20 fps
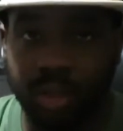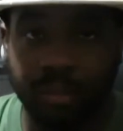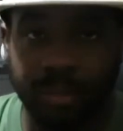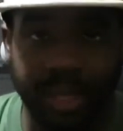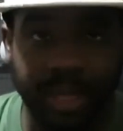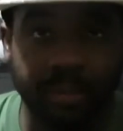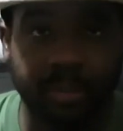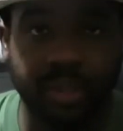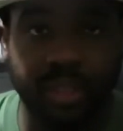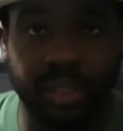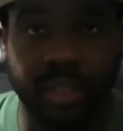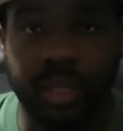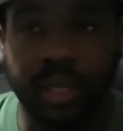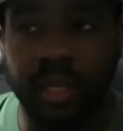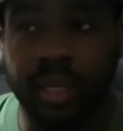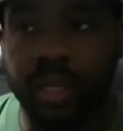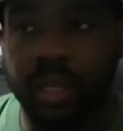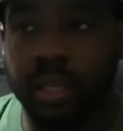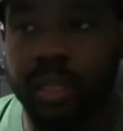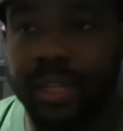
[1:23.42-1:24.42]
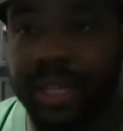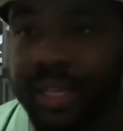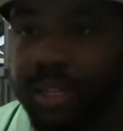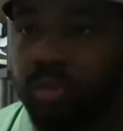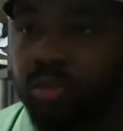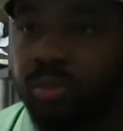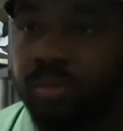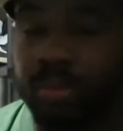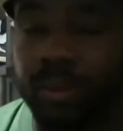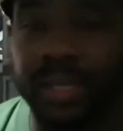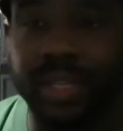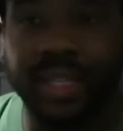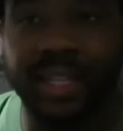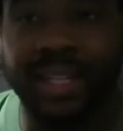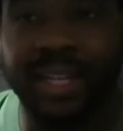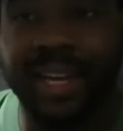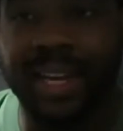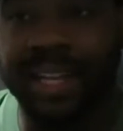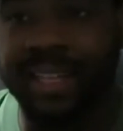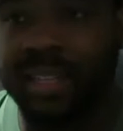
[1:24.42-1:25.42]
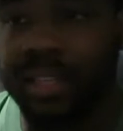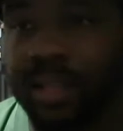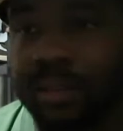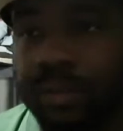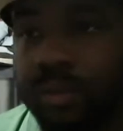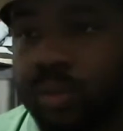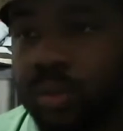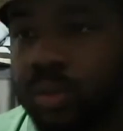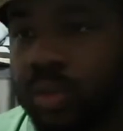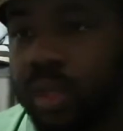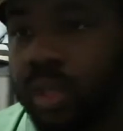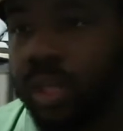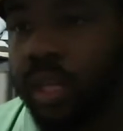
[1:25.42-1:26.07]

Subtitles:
I'm happy that it was played at a high level.